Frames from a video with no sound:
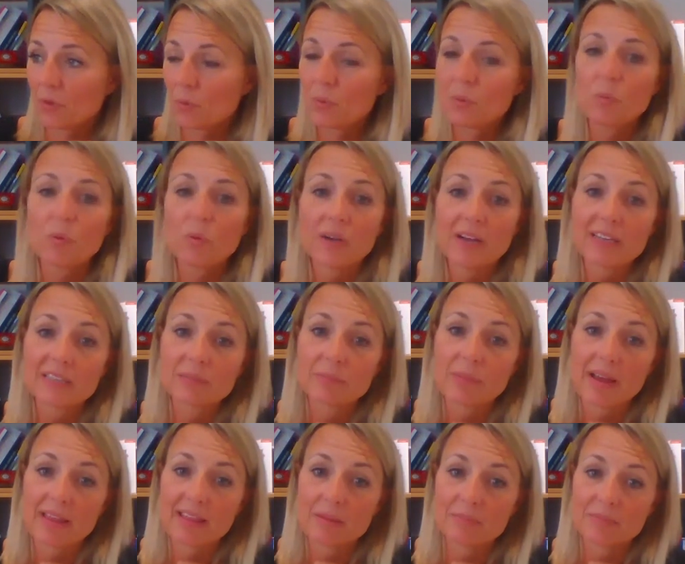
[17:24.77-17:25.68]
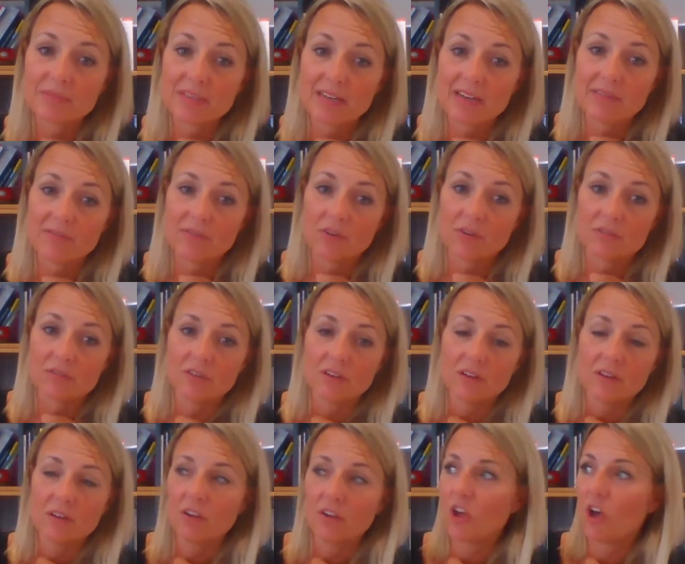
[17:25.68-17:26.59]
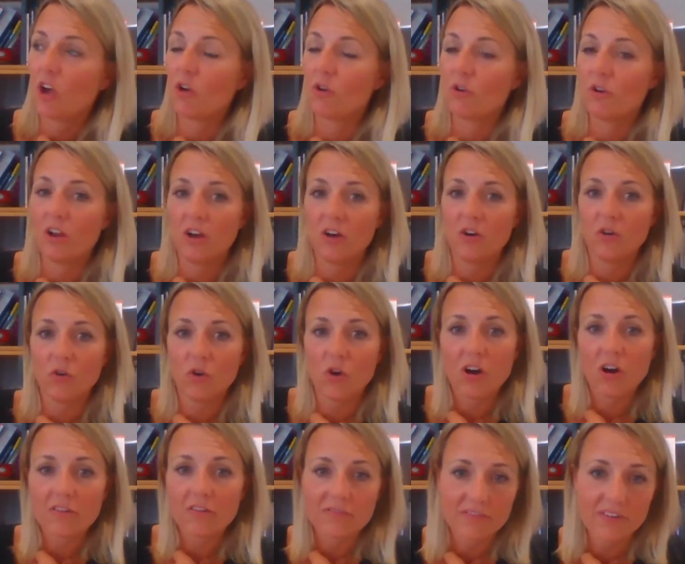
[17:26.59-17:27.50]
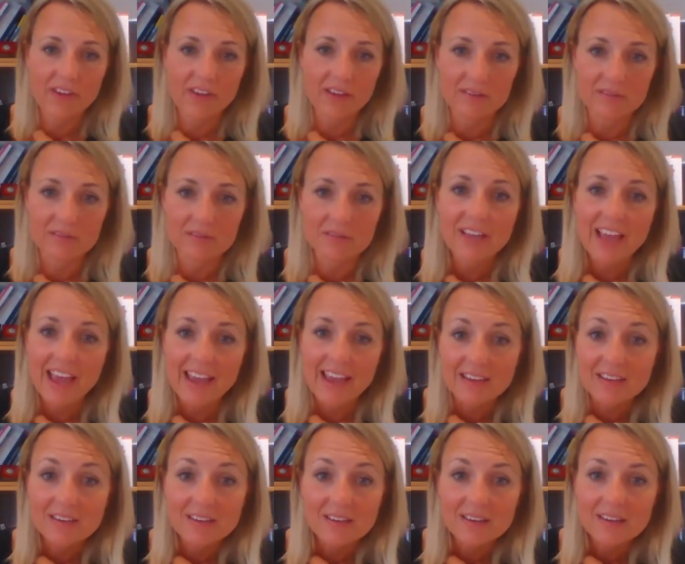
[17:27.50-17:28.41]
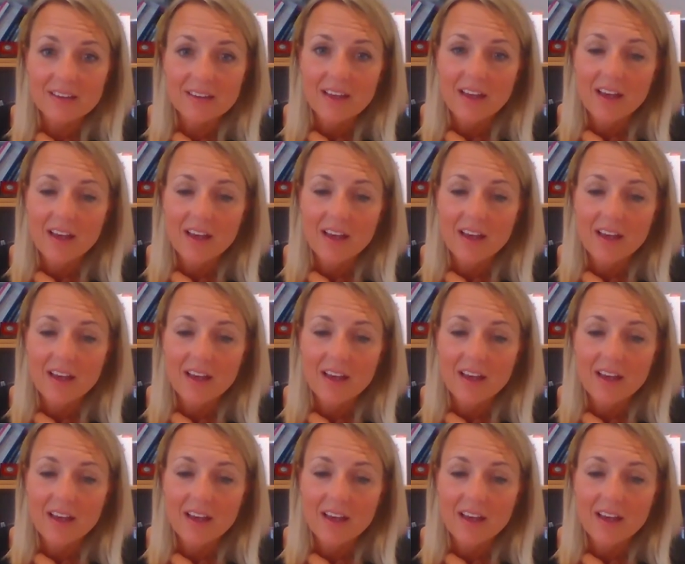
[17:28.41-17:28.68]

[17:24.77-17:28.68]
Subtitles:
We wouldn't expect them to live on cola or coffee and cake.